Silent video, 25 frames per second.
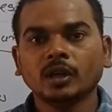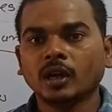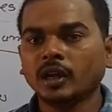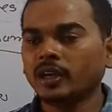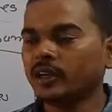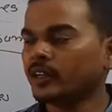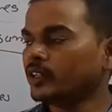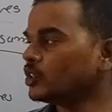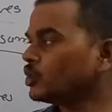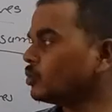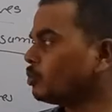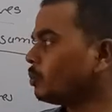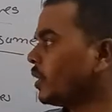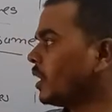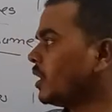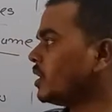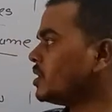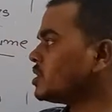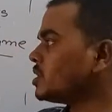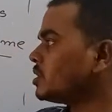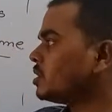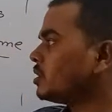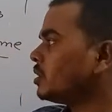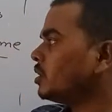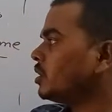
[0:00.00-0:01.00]
In
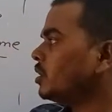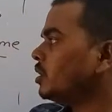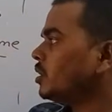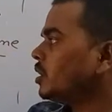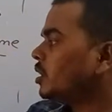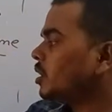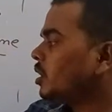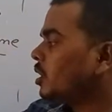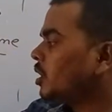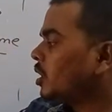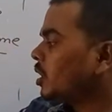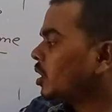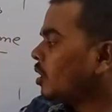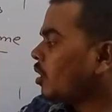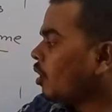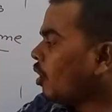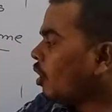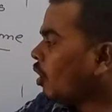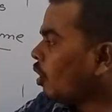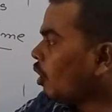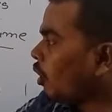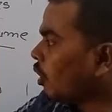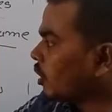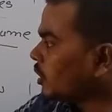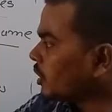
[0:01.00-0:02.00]
space,
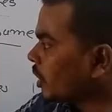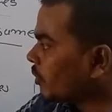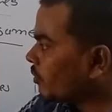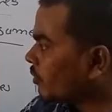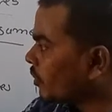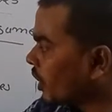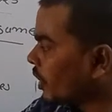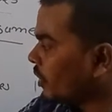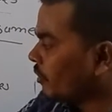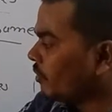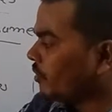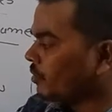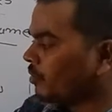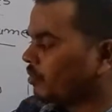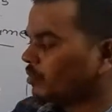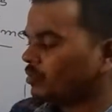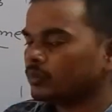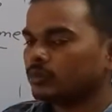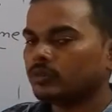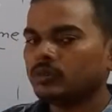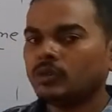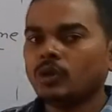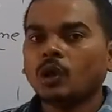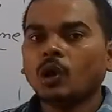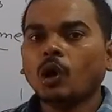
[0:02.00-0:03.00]
all the
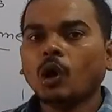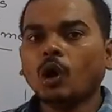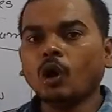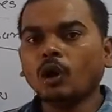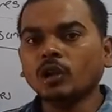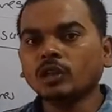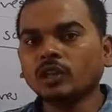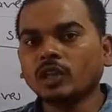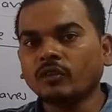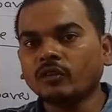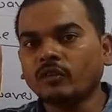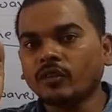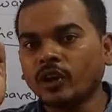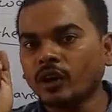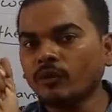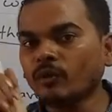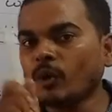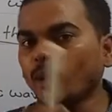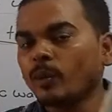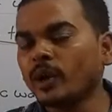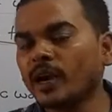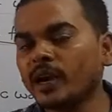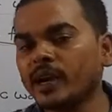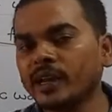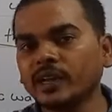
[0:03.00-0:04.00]
wave
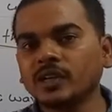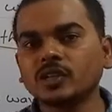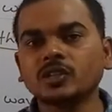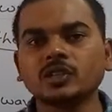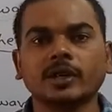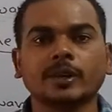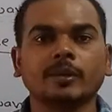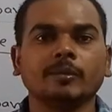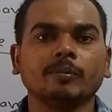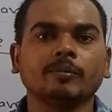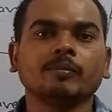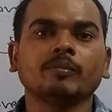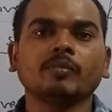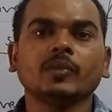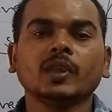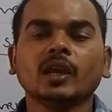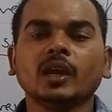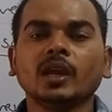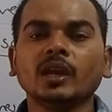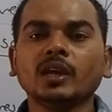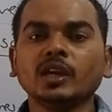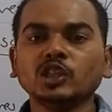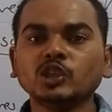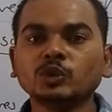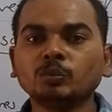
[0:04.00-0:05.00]
of radiation
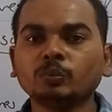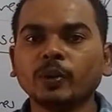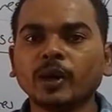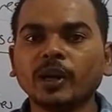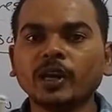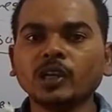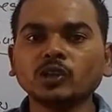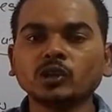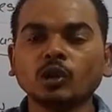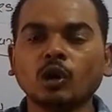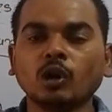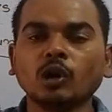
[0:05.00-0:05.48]
in space,